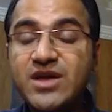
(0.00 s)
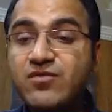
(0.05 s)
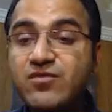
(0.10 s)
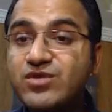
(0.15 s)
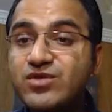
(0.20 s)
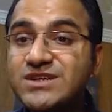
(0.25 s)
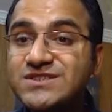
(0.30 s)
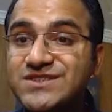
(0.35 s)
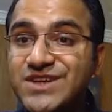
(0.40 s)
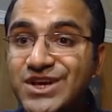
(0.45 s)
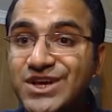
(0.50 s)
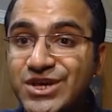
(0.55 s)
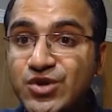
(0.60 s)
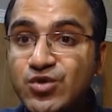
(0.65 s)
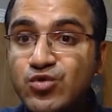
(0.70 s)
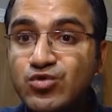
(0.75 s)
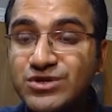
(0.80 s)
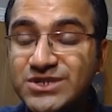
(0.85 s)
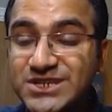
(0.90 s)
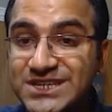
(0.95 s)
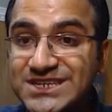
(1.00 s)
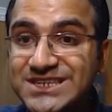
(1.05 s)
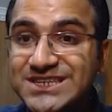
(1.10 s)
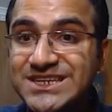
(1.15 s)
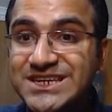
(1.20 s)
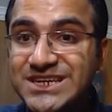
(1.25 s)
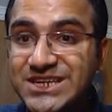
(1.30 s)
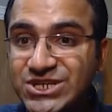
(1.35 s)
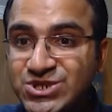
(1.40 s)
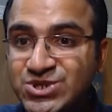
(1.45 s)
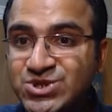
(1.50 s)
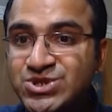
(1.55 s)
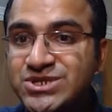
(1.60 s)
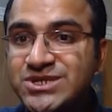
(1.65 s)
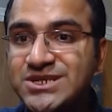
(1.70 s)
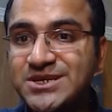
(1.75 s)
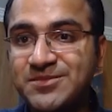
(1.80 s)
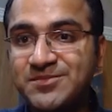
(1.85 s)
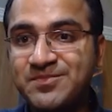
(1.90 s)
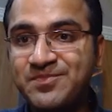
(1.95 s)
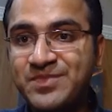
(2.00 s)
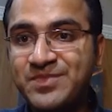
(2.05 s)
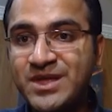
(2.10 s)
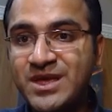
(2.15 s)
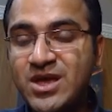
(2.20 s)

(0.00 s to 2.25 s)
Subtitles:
If there is acute kidney injury